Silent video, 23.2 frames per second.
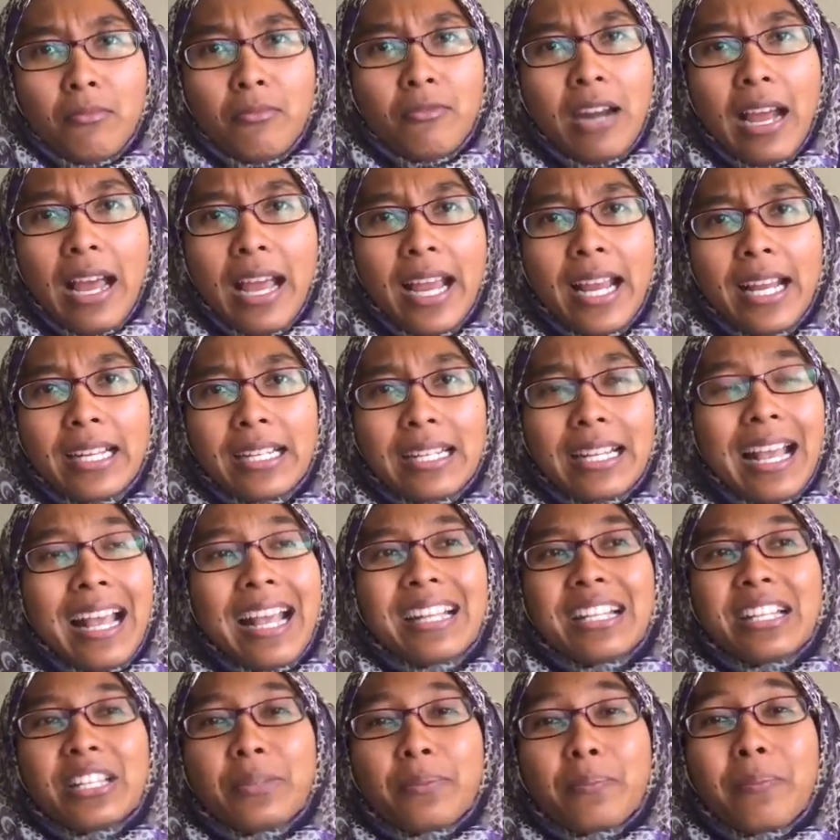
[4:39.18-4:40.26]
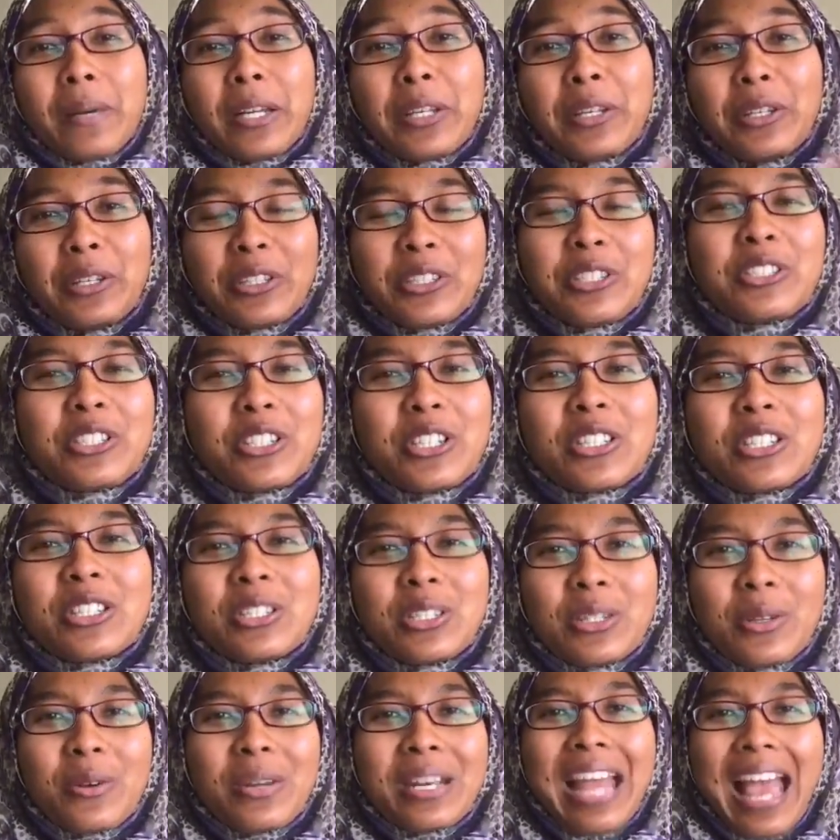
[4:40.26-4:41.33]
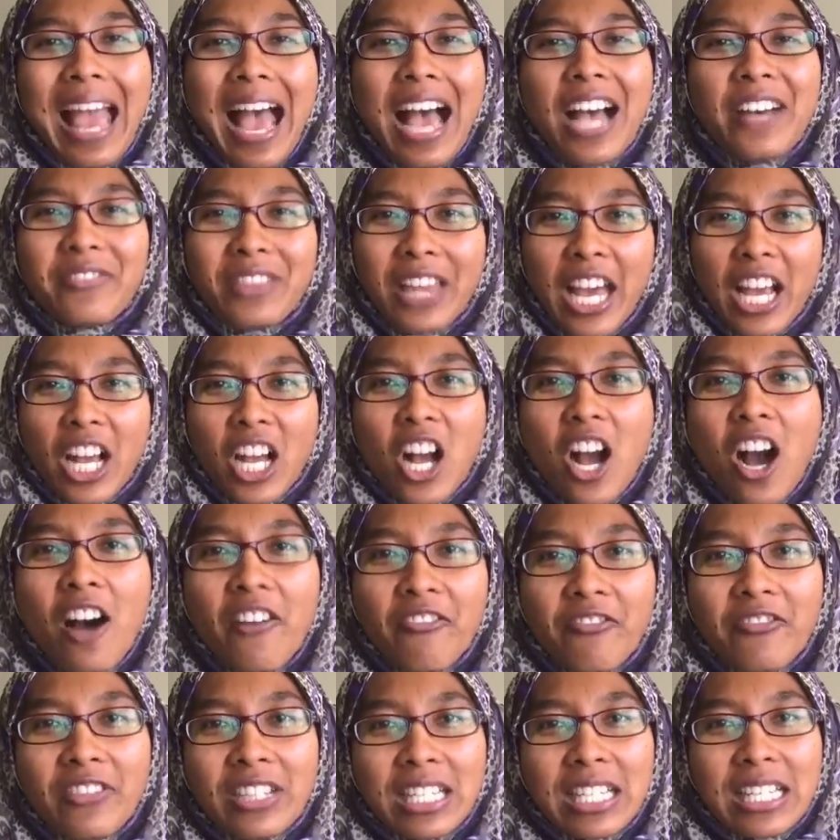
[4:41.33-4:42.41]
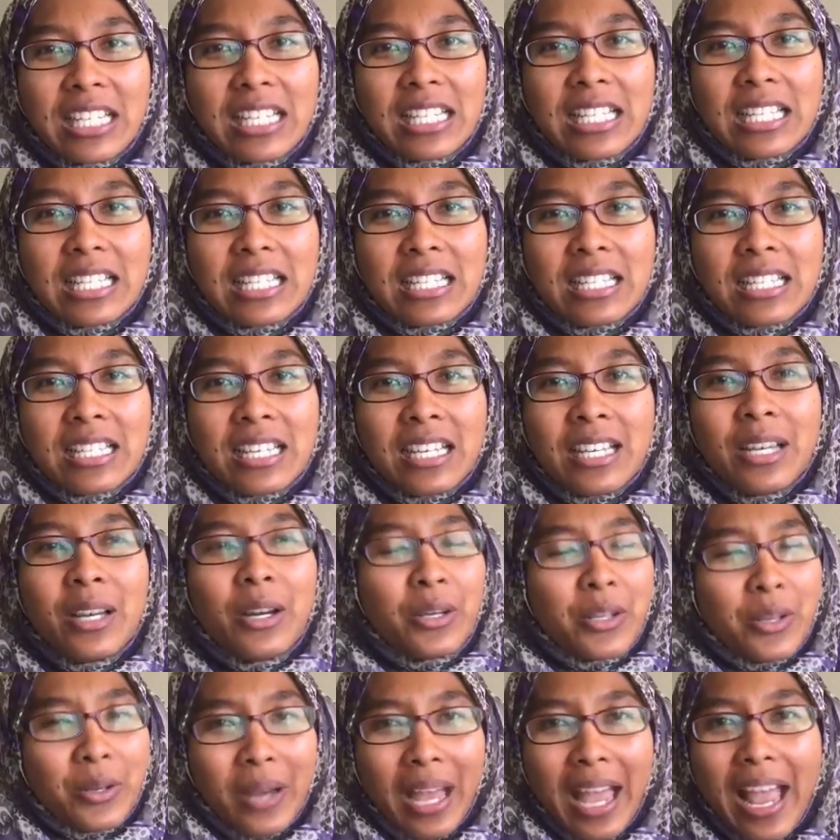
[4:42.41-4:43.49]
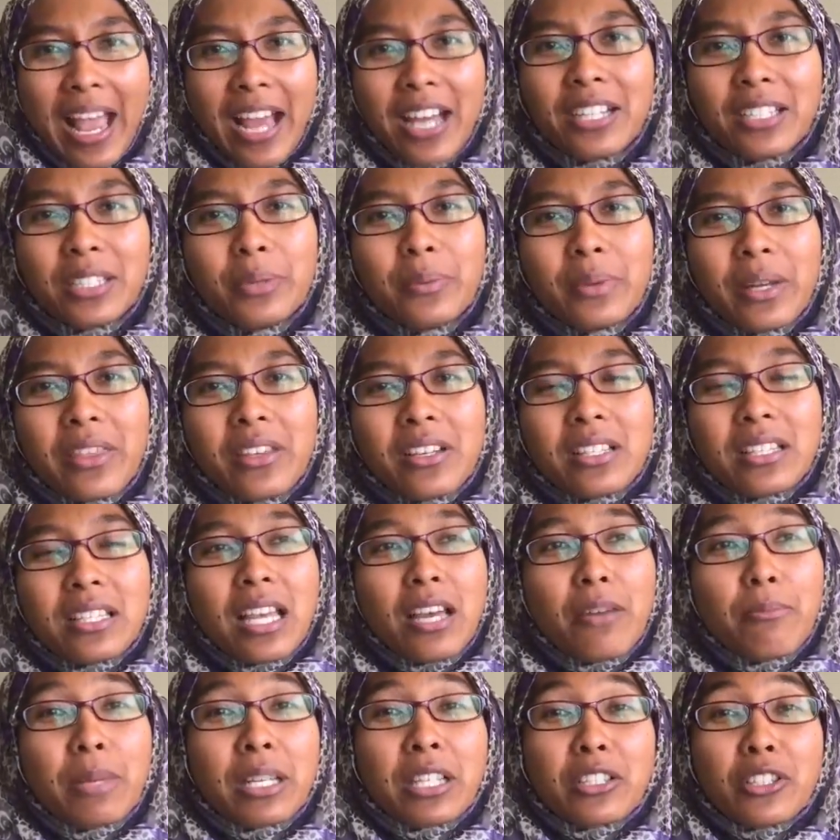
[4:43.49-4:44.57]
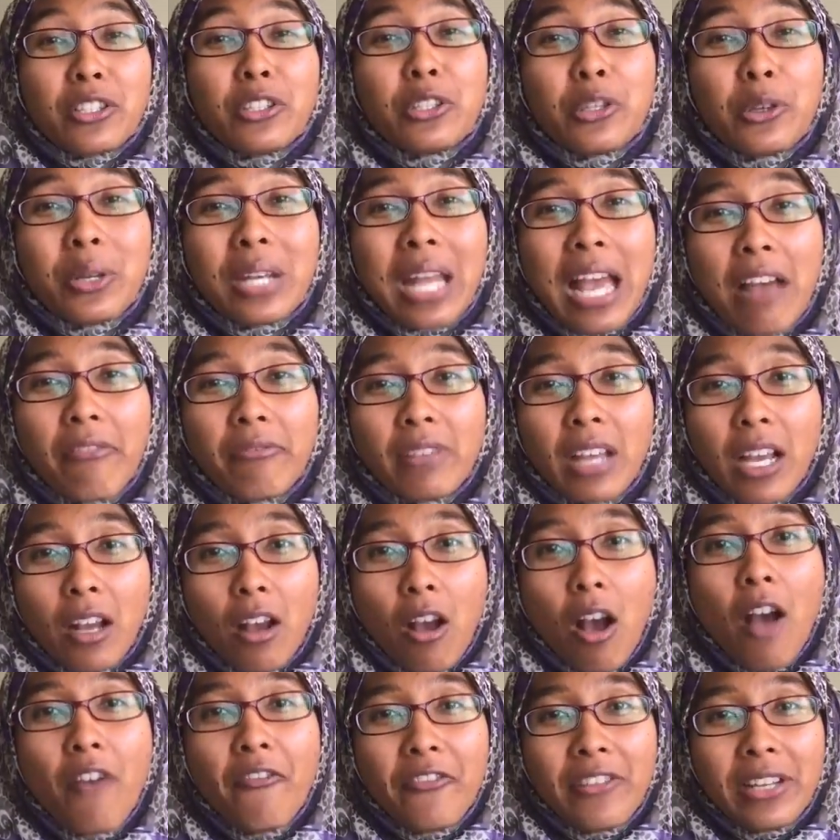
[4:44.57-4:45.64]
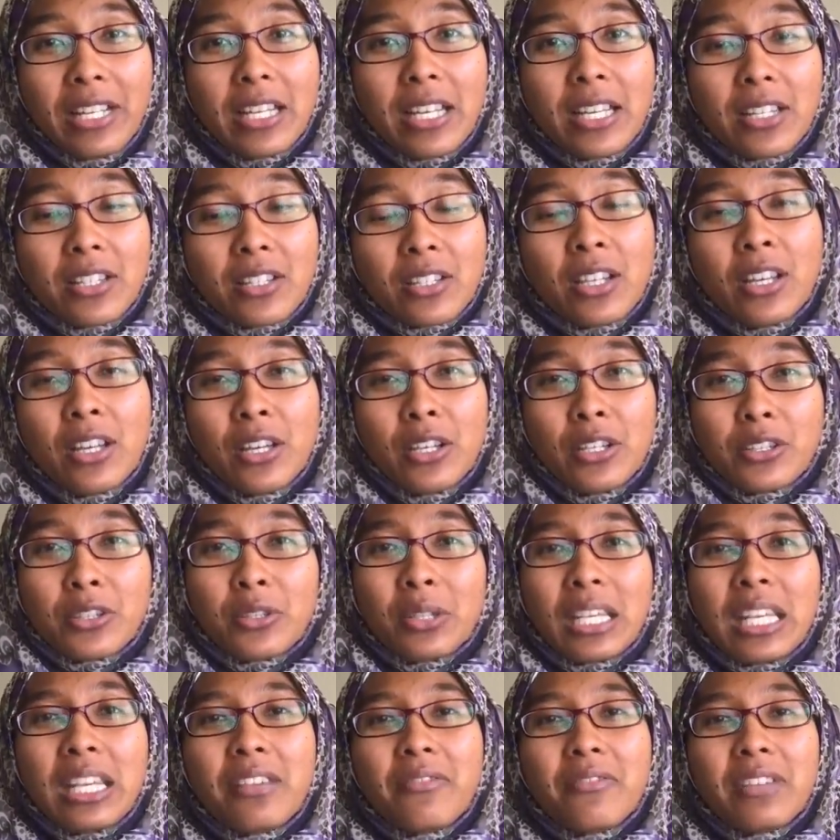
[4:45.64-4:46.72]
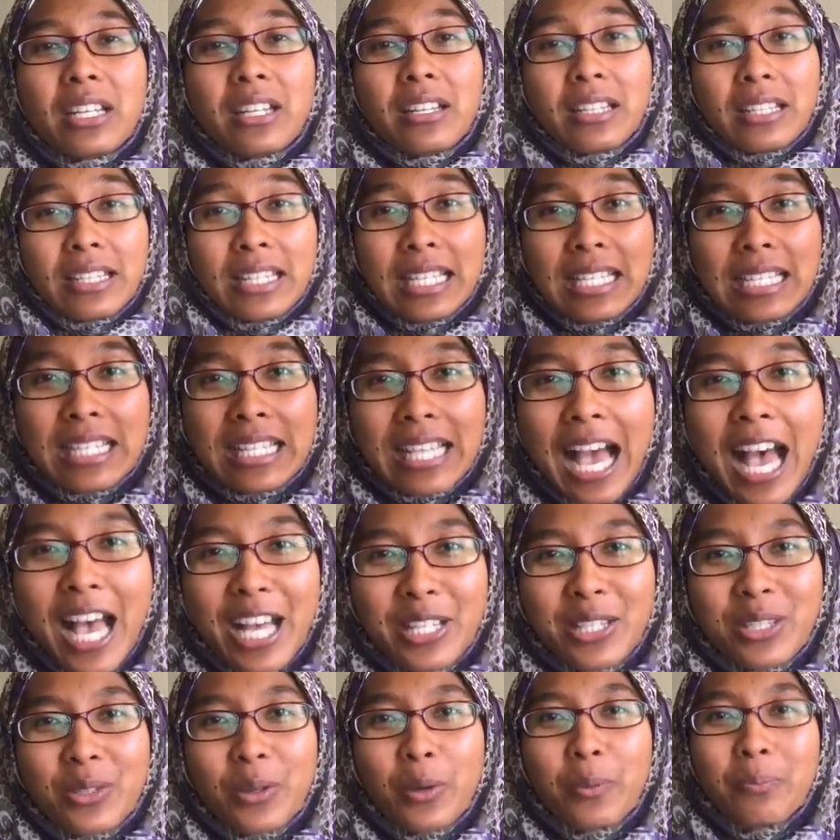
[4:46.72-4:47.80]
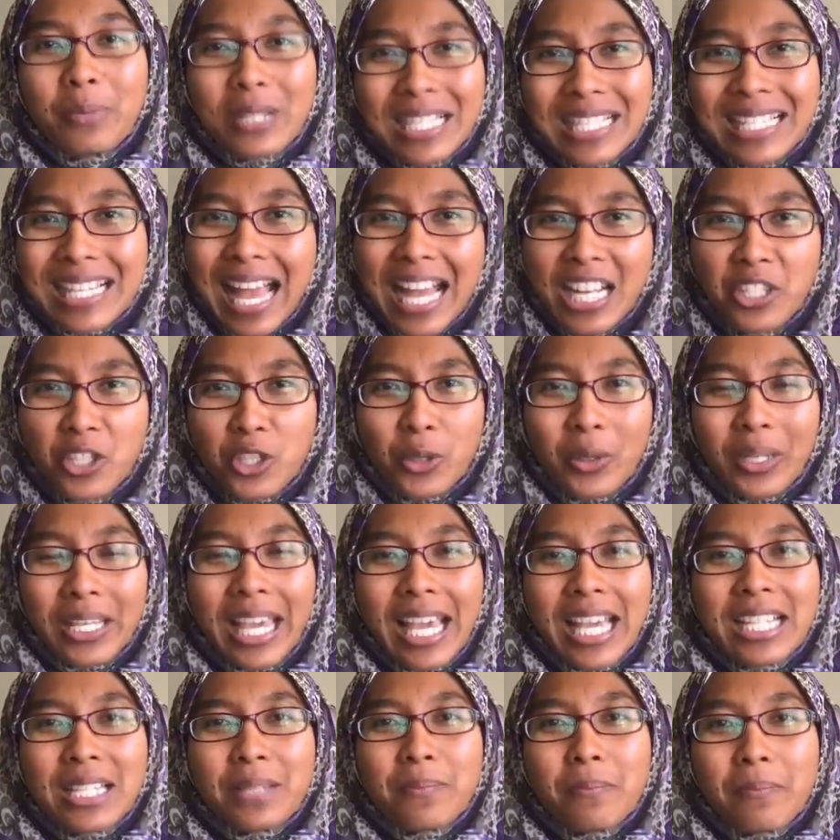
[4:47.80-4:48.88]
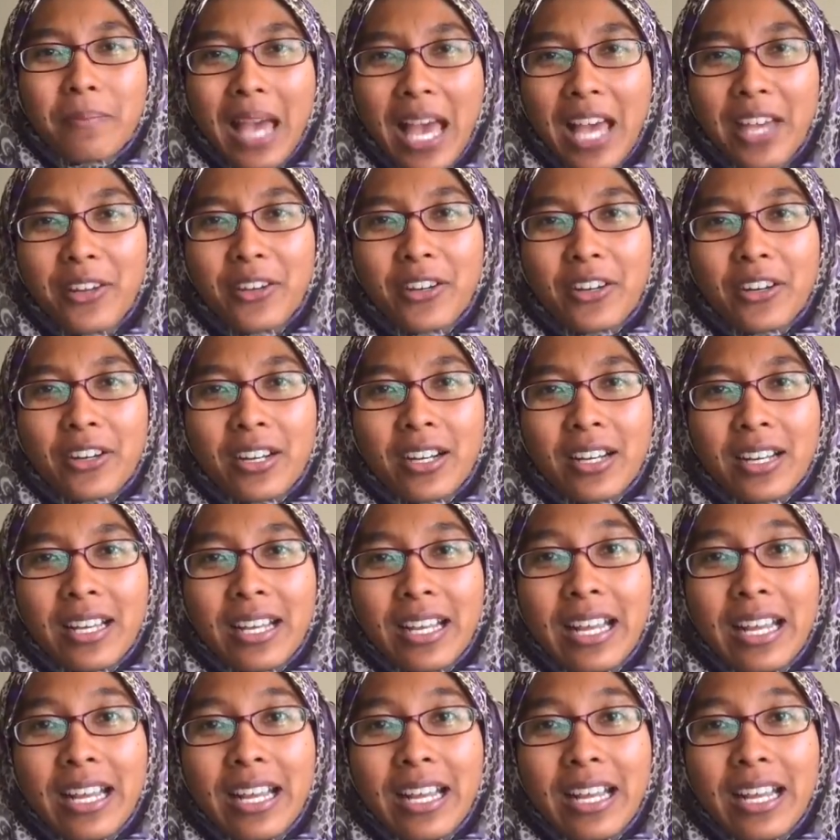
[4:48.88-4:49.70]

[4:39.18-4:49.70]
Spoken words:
Right? But you just don't have that confidence. You're angry with yourself because you don't have that confidence to even discuss or present your case better.